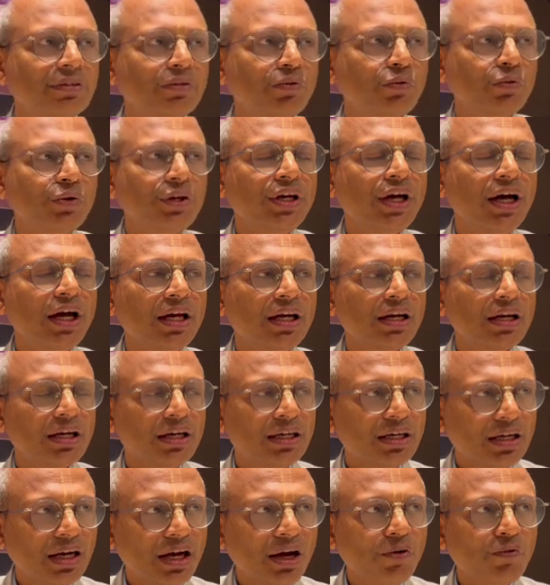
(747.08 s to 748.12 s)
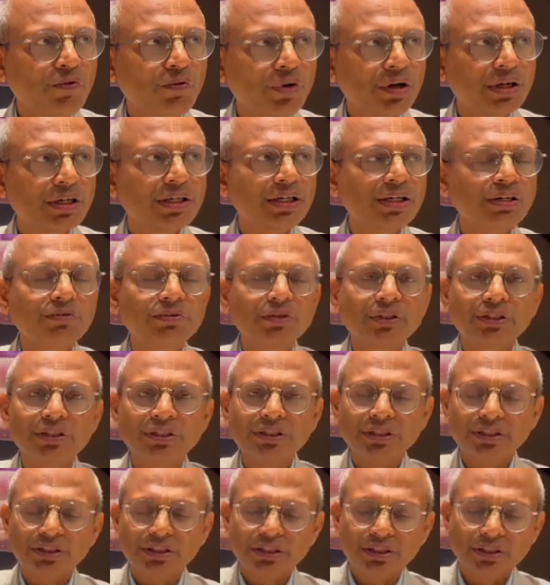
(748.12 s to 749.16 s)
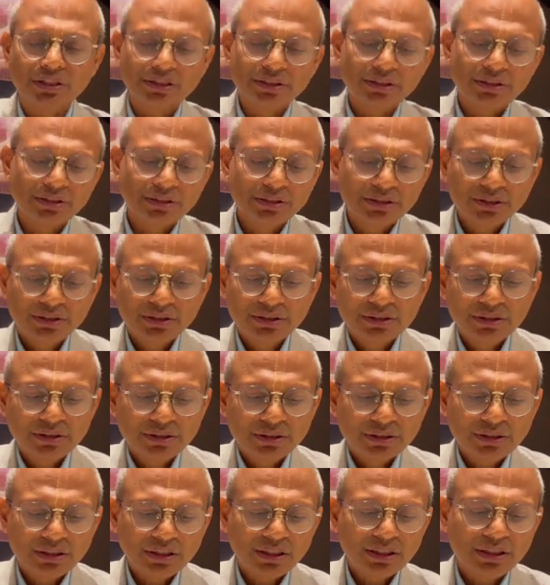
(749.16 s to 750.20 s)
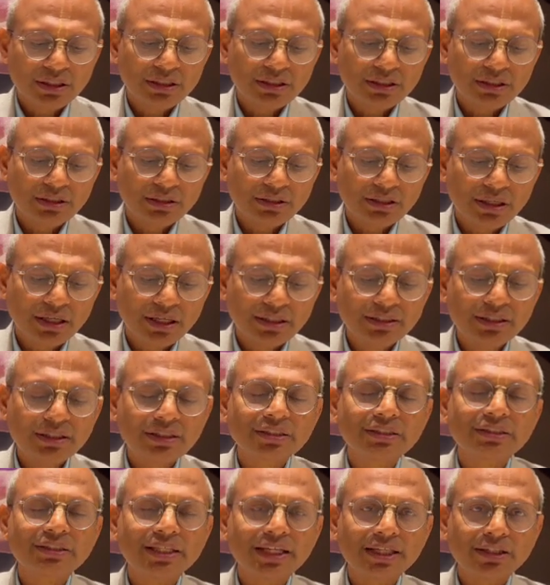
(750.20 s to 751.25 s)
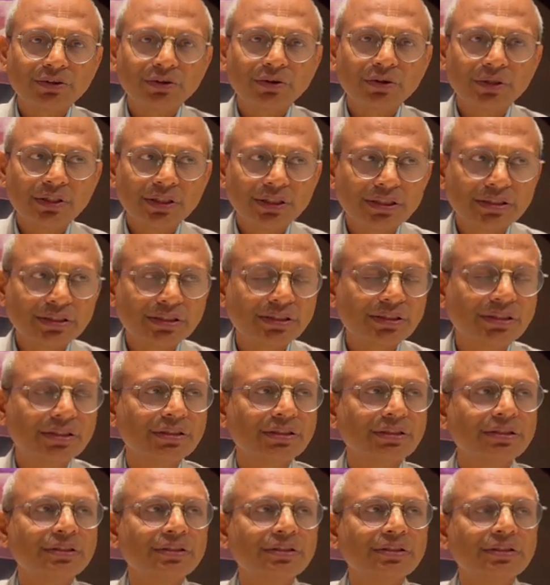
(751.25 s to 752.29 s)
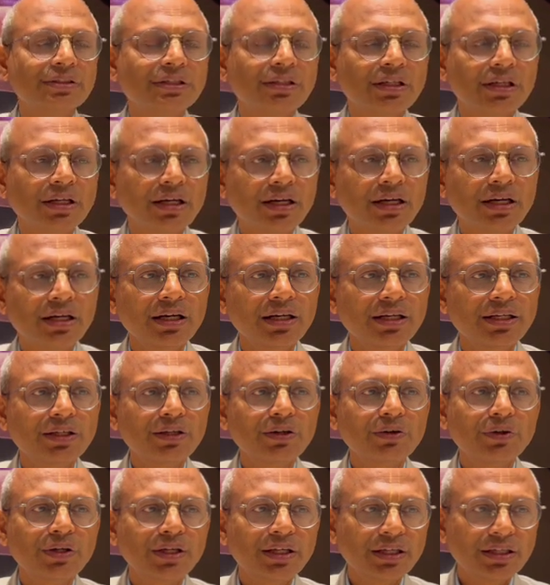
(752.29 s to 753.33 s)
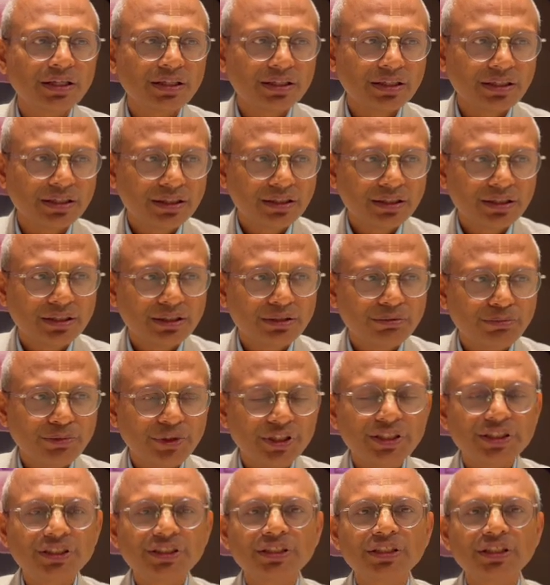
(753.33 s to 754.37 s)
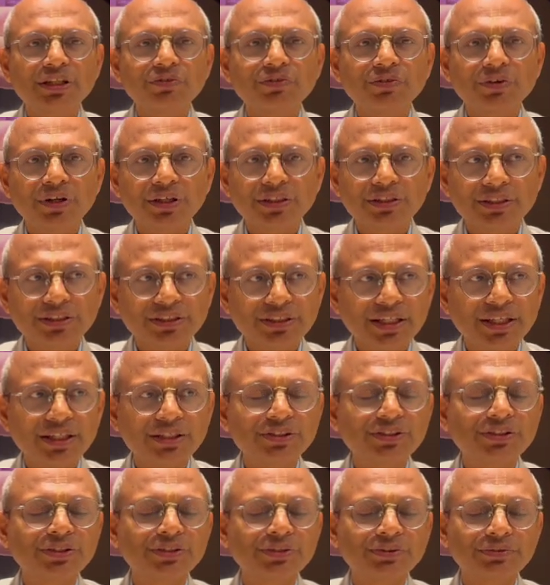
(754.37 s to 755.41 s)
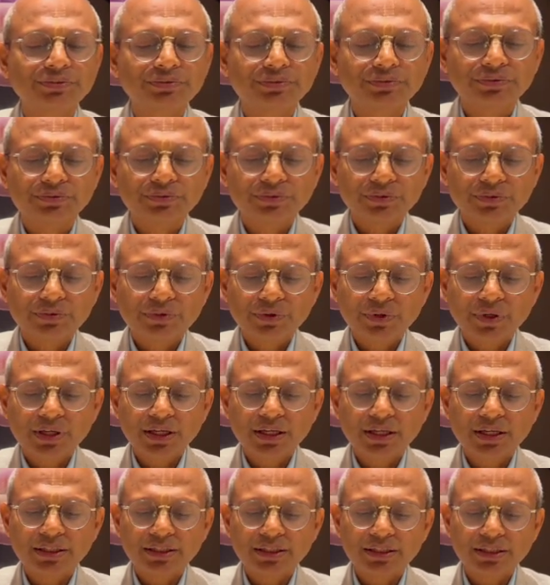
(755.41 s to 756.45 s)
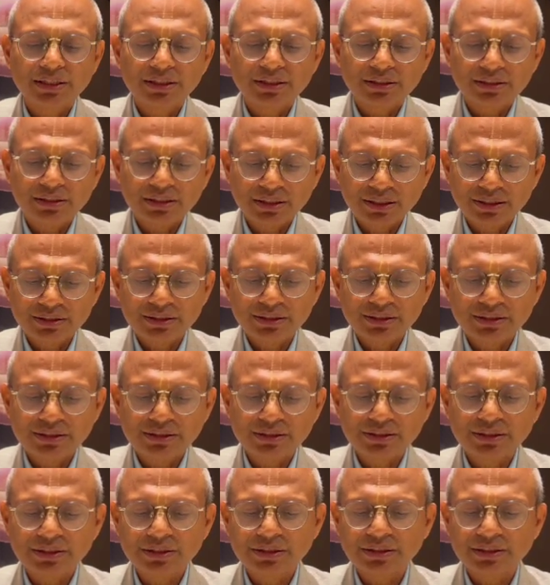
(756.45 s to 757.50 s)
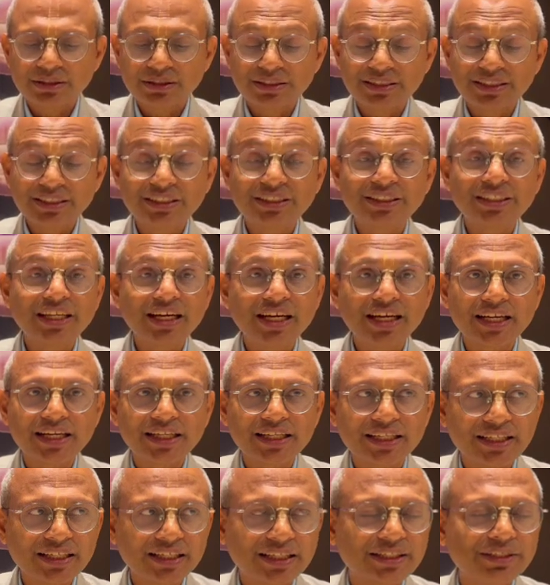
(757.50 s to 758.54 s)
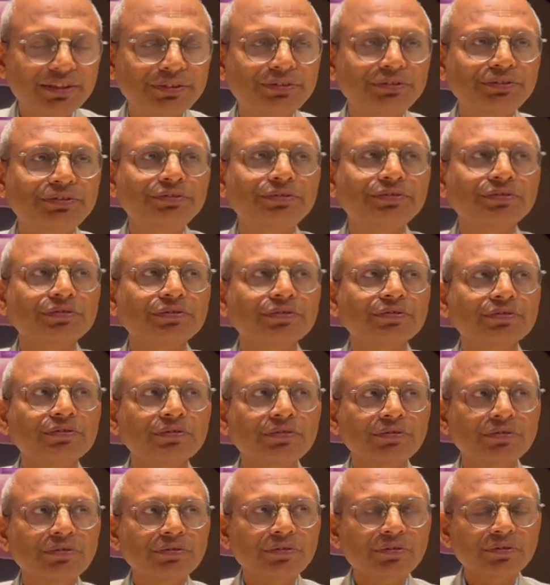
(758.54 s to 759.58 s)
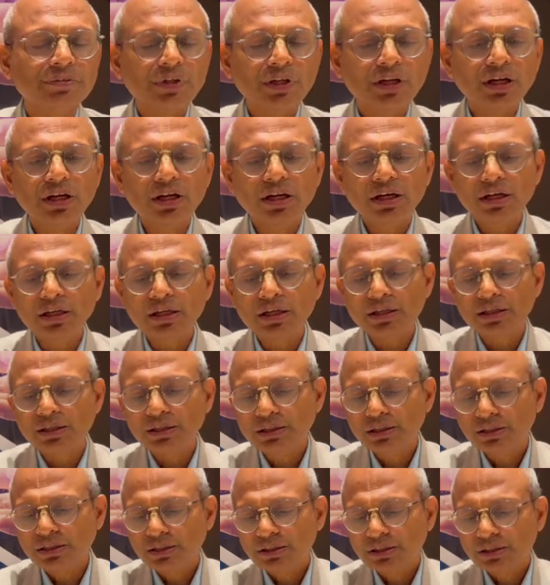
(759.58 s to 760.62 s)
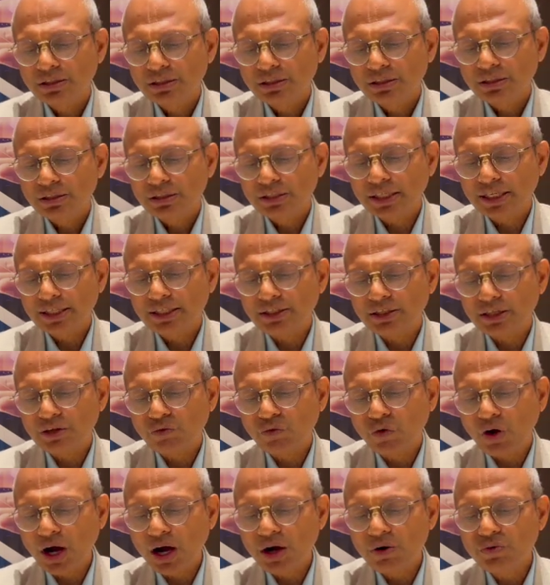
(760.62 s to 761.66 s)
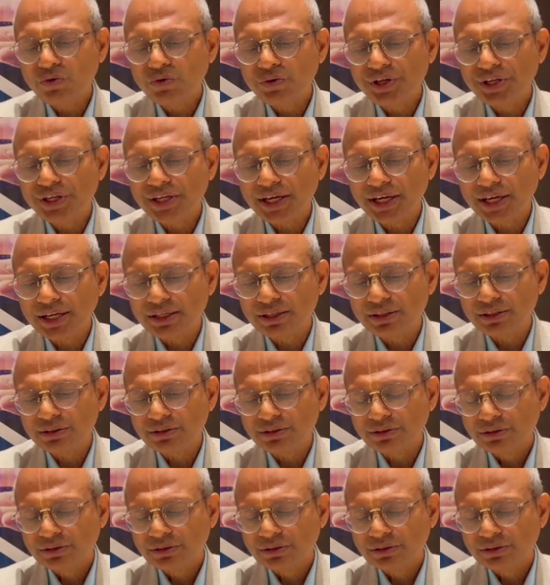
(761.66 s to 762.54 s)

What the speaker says: We are now working with other stakeholders, including Ministry of Earth Science and other DGRI, that how we can